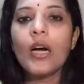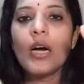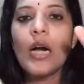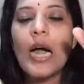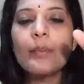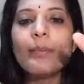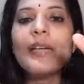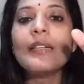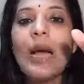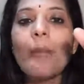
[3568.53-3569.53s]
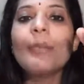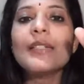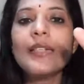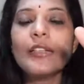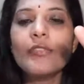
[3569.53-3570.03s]
heartbeat
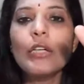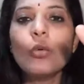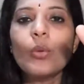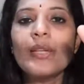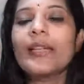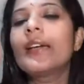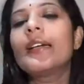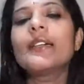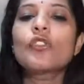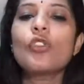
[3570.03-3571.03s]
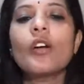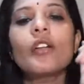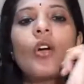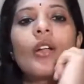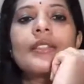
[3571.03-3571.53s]
numbers that we are looking at, and it's not
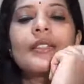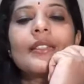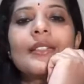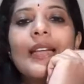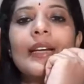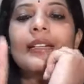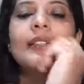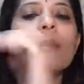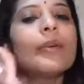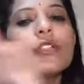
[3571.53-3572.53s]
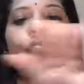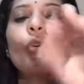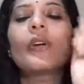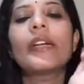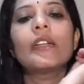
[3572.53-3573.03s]
a constant static number. So
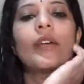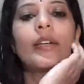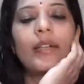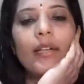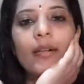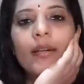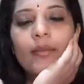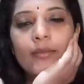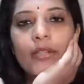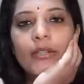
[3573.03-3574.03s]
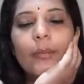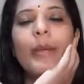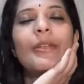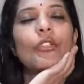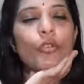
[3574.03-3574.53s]
don't get worried. The
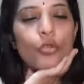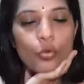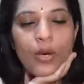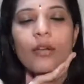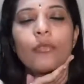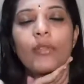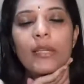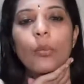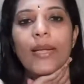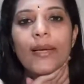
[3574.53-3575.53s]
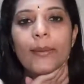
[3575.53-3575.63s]
baby is going to do wonderfully